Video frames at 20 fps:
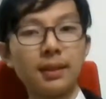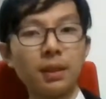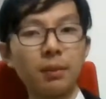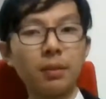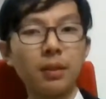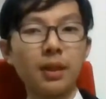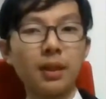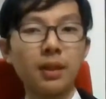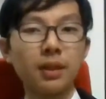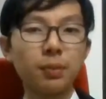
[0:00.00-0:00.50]
up,
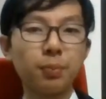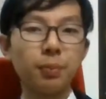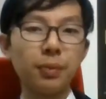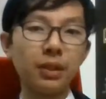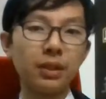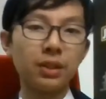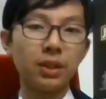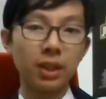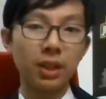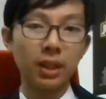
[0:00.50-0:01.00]
The King's
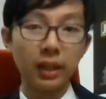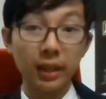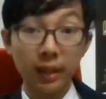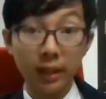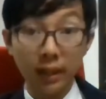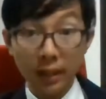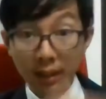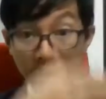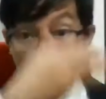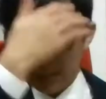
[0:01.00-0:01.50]
Speech.
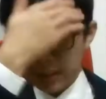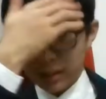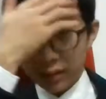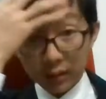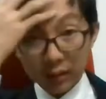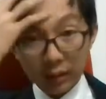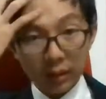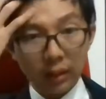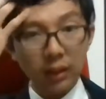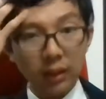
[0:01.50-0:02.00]

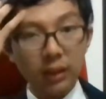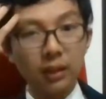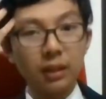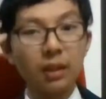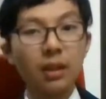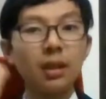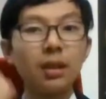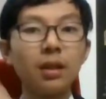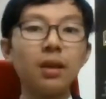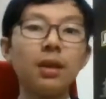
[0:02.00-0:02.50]
Jeez,
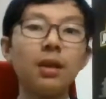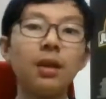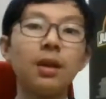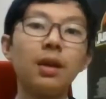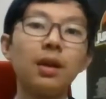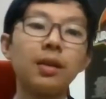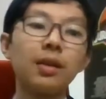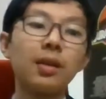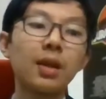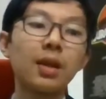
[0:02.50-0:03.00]

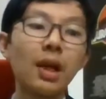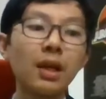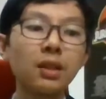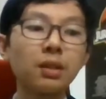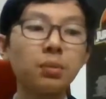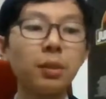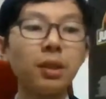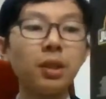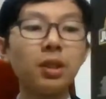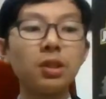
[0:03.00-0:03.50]
The King's
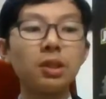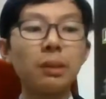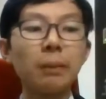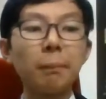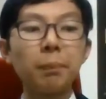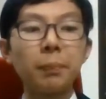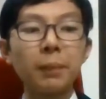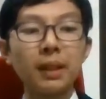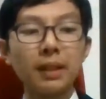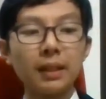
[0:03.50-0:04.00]
Speech
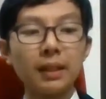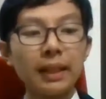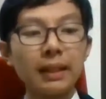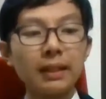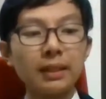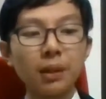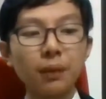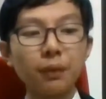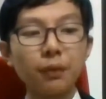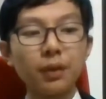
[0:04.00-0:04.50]

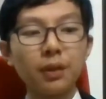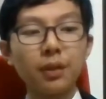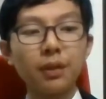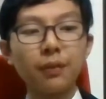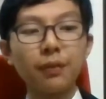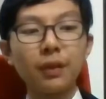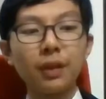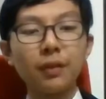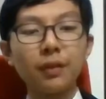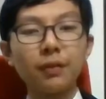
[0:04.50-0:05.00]
is definitely a
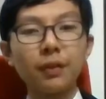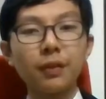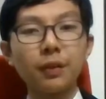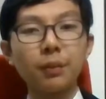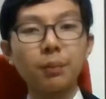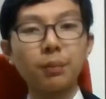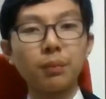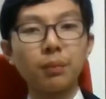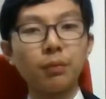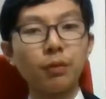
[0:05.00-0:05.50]
very
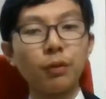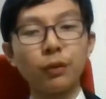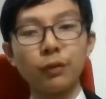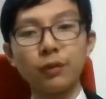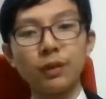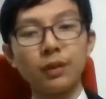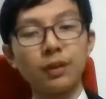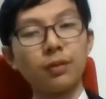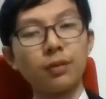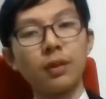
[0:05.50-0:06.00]
fun
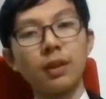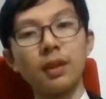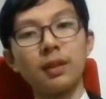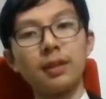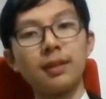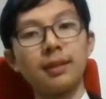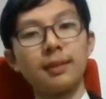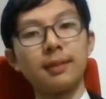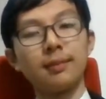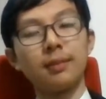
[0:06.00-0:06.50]
movie to
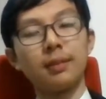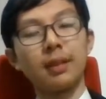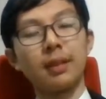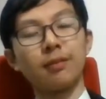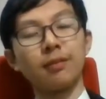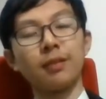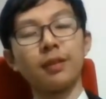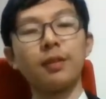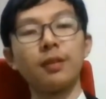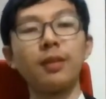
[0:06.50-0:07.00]
watch. No.
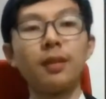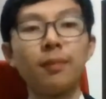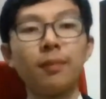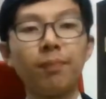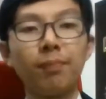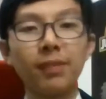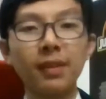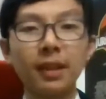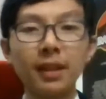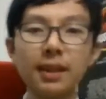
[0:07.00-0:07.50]

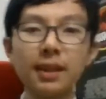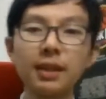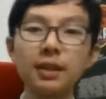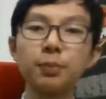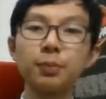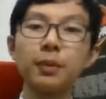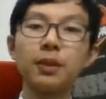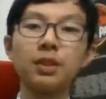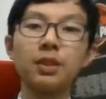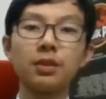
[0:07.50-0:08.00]
The King's
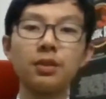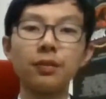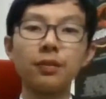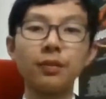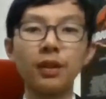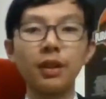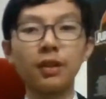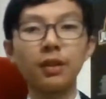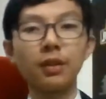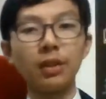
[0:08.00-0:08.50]
Speech is a
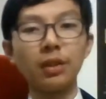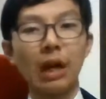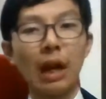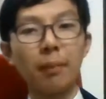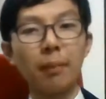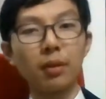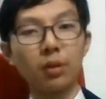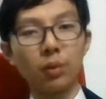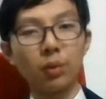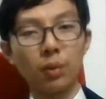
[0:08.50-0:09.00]
very good
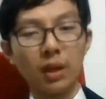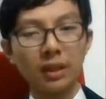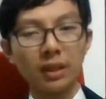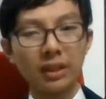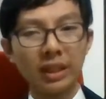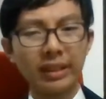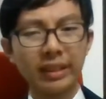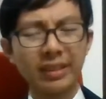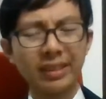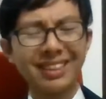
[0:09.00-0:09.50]
drama to watch.
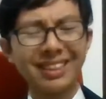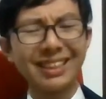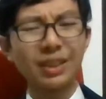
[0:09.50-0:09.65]
I really